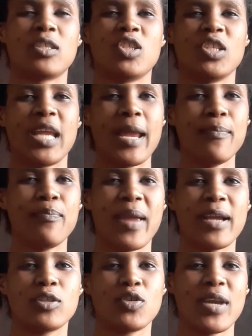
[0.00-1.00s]
came
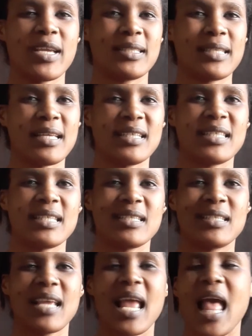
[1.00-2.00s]
back to her
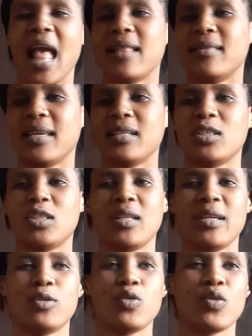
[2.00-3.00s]
senses, and then
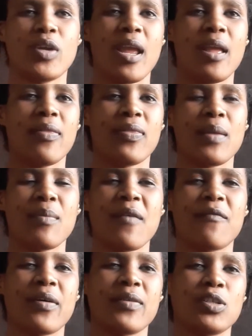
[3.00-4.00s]
they took her, and then my
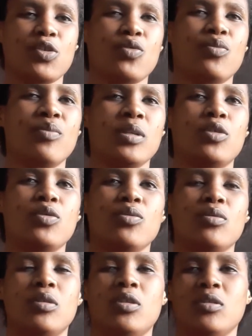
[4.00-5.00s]
father took me
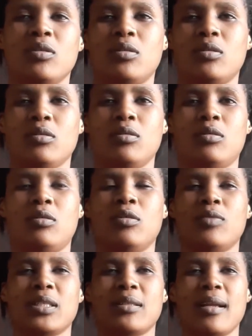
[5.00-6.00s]
to, she
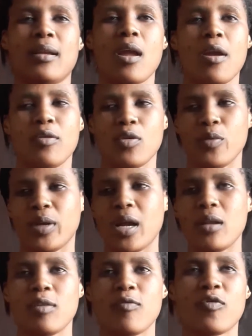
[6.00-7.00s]
was like, no, we
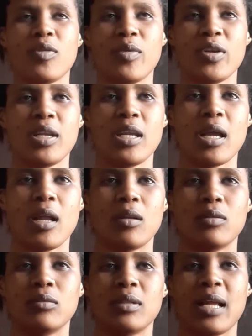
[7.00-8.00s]
can't leave Rubon here
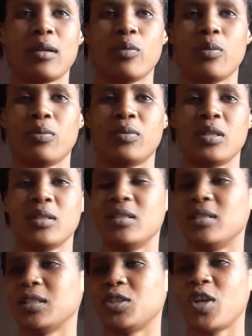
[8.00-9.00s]
alone. Like, this
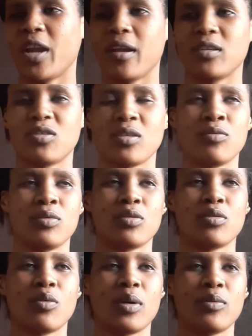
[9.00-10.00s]
is a church, and we
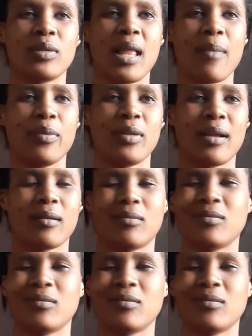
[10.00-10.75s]
don't know what will happen. Like,